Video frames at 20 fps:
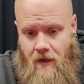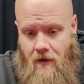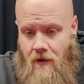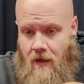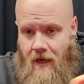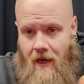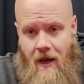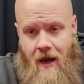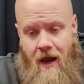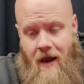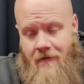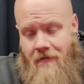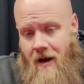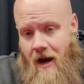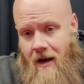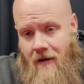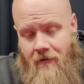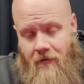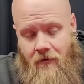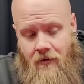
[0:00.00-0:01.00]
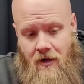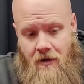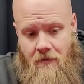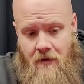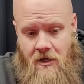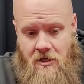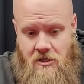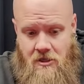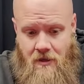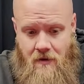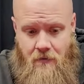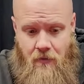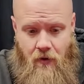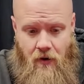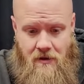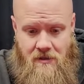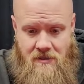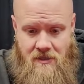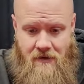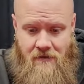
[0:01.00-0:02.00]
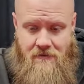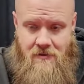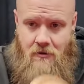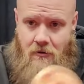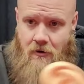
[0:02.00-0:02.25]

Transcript: Like I, I've kind of already mentioned the positives.